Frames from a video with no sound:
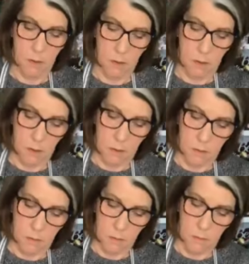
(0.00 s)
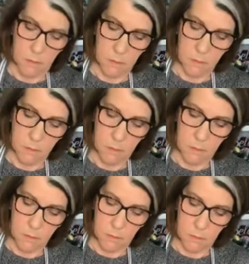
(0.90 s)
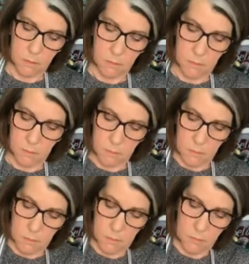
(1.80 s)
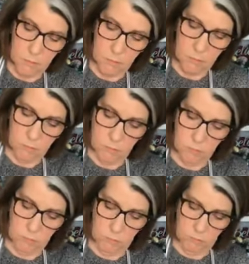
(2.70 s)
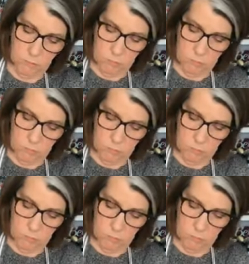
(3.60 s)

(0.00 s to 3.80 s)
(silence)